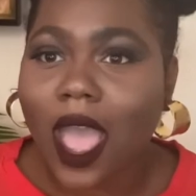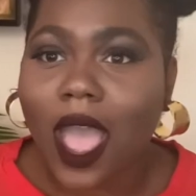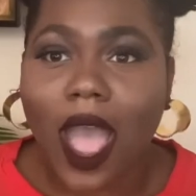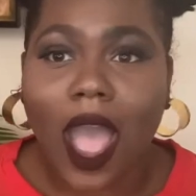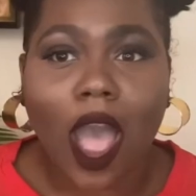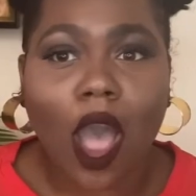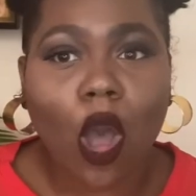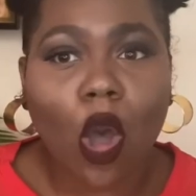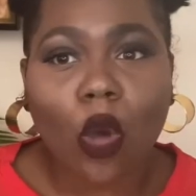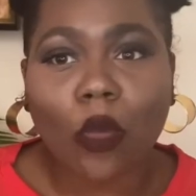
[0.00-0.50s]

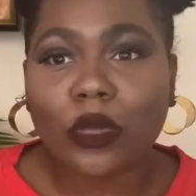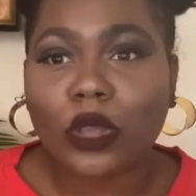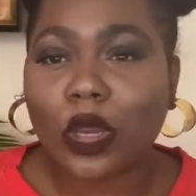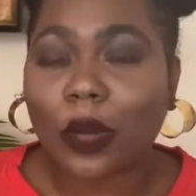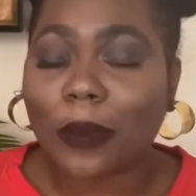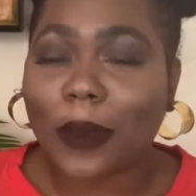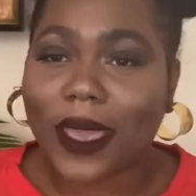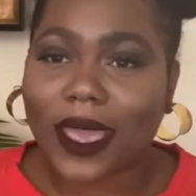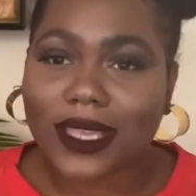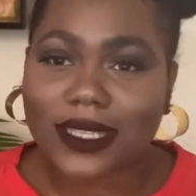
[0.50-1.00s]
I hope you're
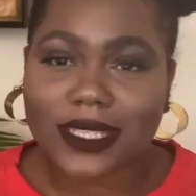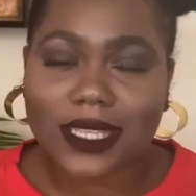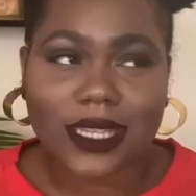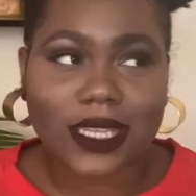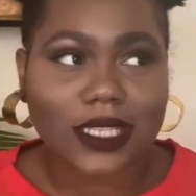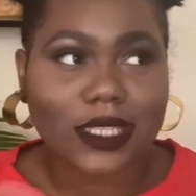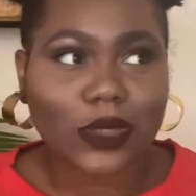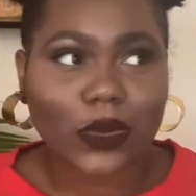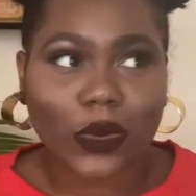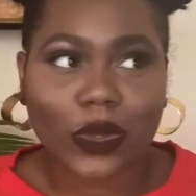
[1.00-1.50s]
passing
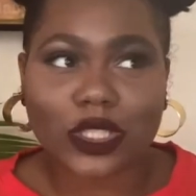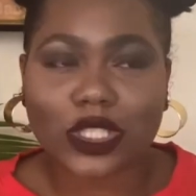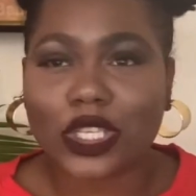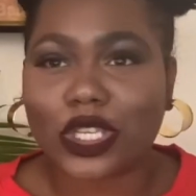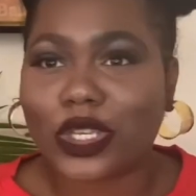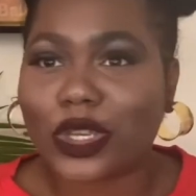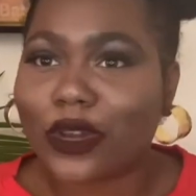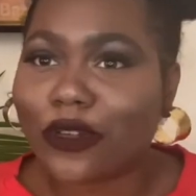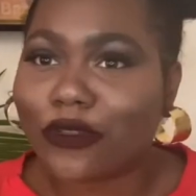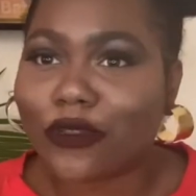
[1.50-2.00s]
this on to
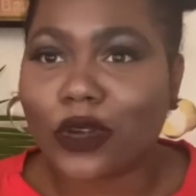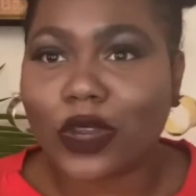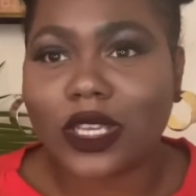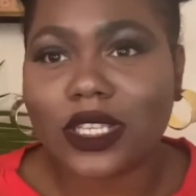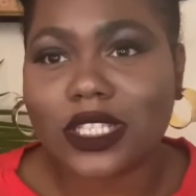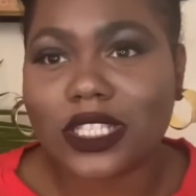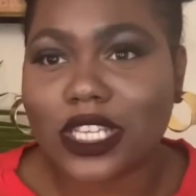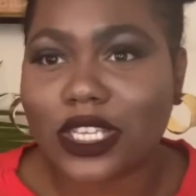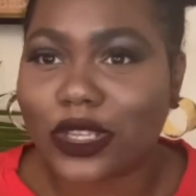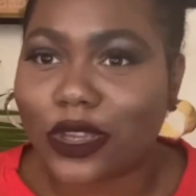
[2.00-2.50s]
your
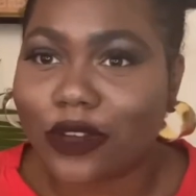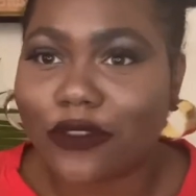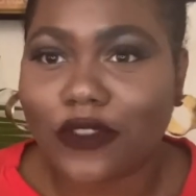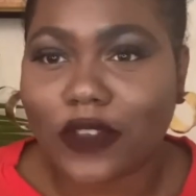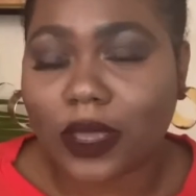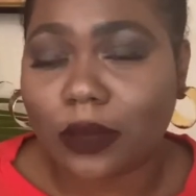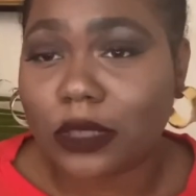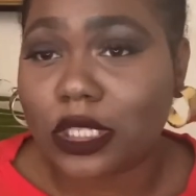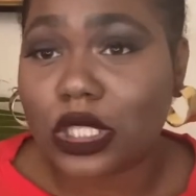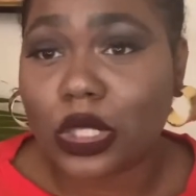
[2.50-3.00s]
friends and your
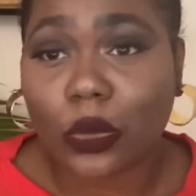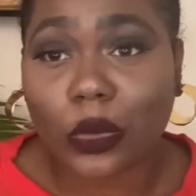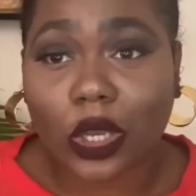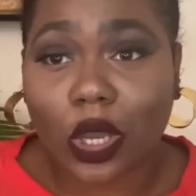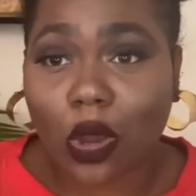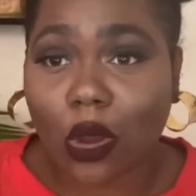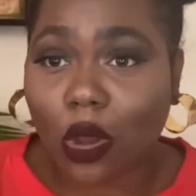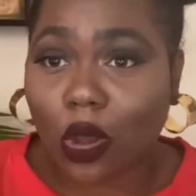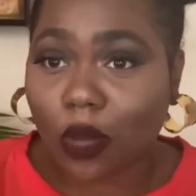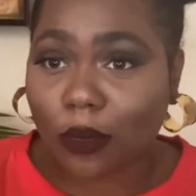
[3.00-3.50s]
family so we could
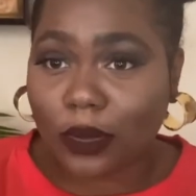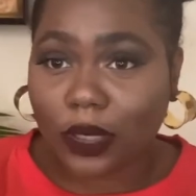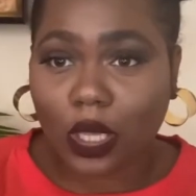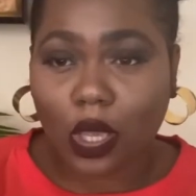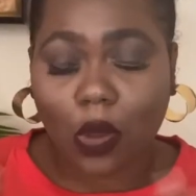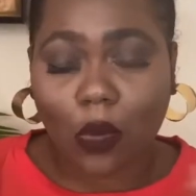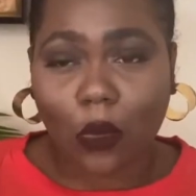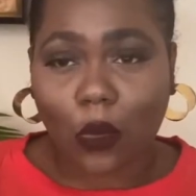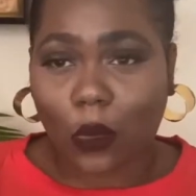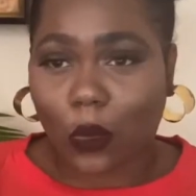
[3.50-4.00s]
all be
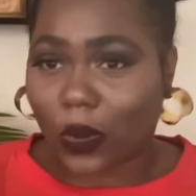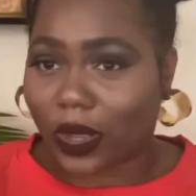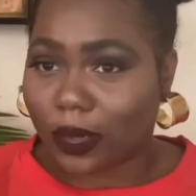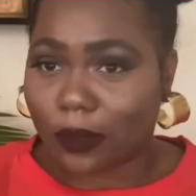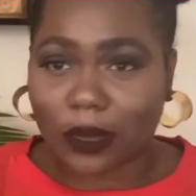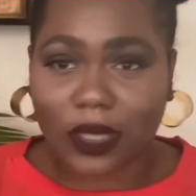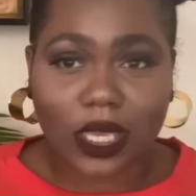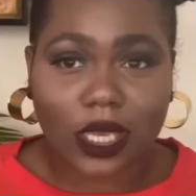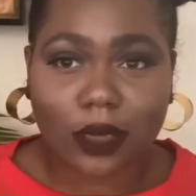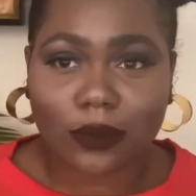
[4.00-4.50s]
one
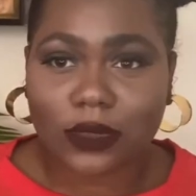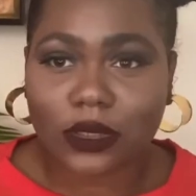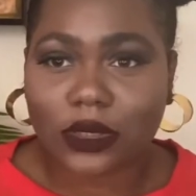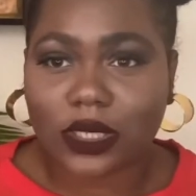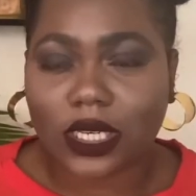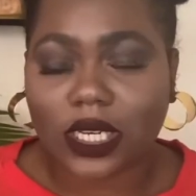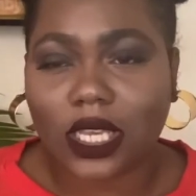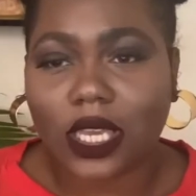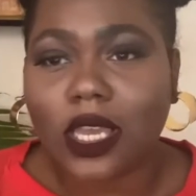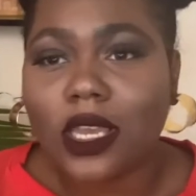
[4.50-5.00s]
big
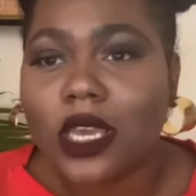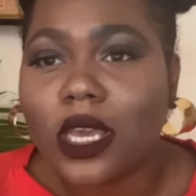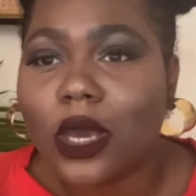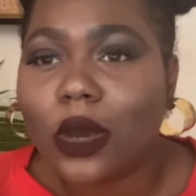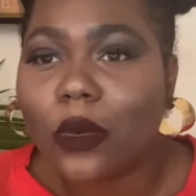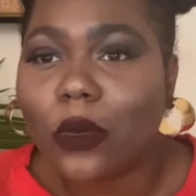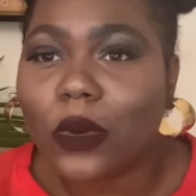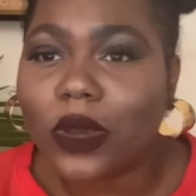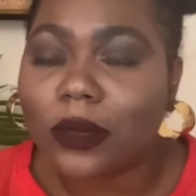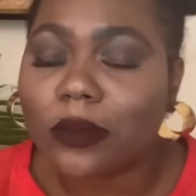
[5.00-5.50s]
community,
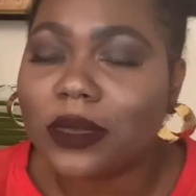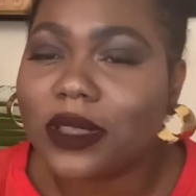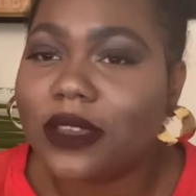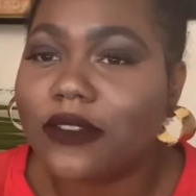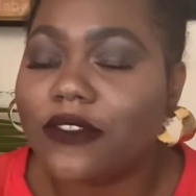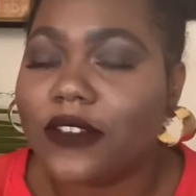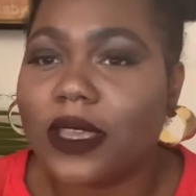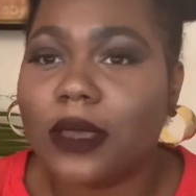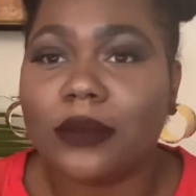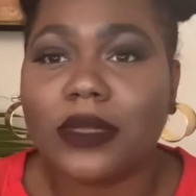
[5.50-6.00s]
one big
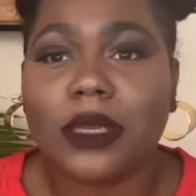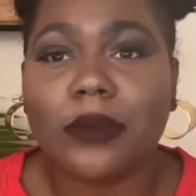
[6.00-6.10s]
family.